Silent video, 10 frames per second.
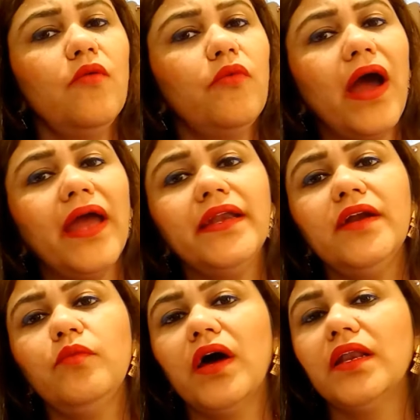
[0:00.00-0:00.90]
why
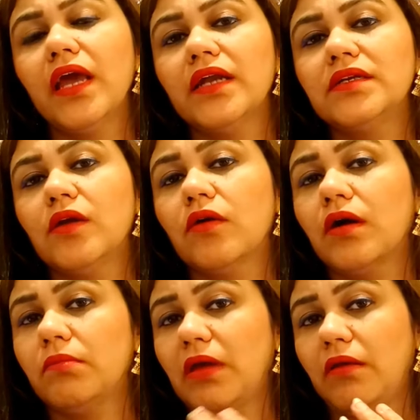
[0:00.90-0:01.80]
did one get now
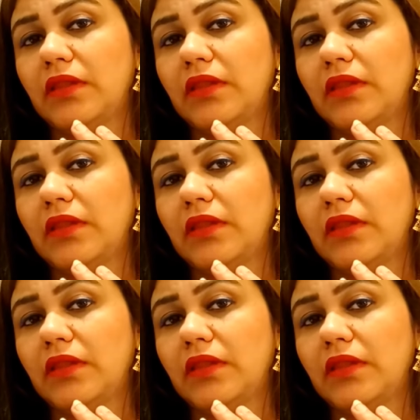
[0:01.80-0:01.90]
uh,